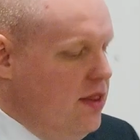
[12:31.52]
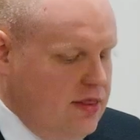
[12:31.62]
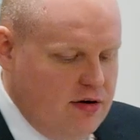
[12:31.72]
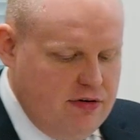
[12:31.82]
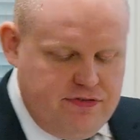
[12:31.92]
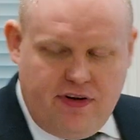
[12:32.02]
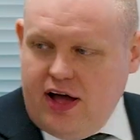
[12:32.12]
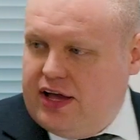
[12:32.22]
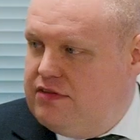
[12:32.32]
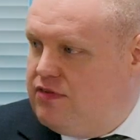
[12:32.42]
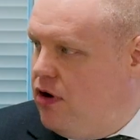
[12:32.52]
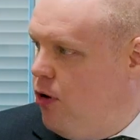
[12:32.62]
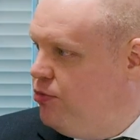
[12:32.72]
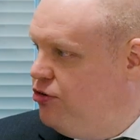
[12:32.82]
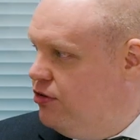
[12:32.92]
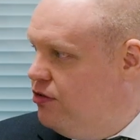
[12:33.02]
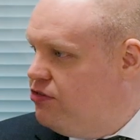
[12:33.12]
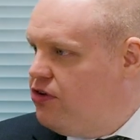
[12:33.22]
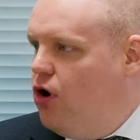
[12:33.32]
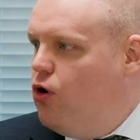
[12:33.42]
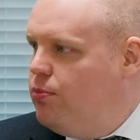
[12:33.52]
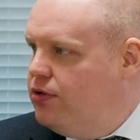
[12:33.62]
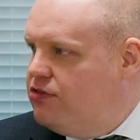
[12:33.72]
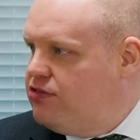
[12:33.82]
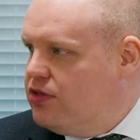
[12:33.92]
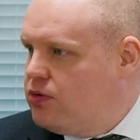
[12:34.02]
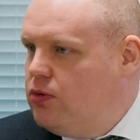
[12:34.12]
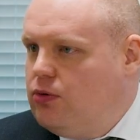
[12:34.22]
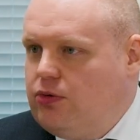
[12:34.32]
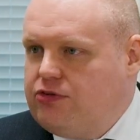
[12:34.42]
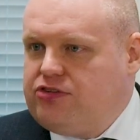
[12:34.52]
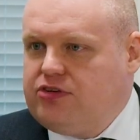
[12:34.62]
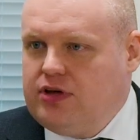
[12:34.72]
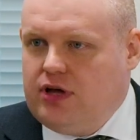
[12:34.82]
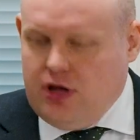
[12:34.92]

There are 5 options open to the court